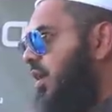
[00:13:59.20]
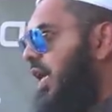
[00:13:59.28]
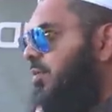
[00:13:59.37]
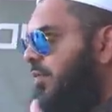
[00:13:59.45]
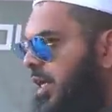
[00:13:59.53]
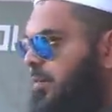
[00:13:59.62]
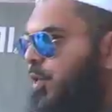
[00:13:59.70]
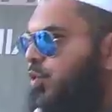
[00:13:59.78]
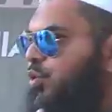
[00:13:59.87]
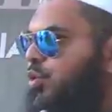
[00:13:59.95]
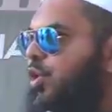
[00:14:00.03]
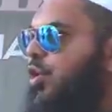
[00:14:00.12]
Like people
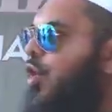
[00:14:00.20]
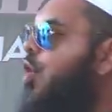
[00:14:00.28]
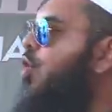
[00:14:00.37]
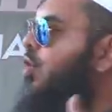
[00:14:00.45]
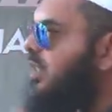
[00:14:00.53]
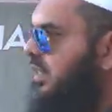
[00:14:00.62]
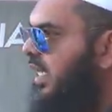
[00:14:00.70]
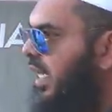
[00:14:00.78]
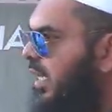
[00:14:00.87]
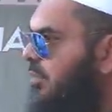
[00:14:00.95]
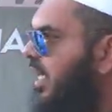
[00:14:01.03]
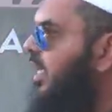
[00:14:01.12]
who do it all the
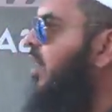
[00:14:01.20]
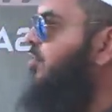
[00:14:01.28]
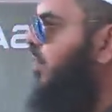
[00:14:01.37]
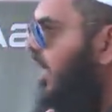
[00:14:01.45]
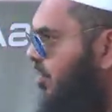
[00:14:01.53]
time, like after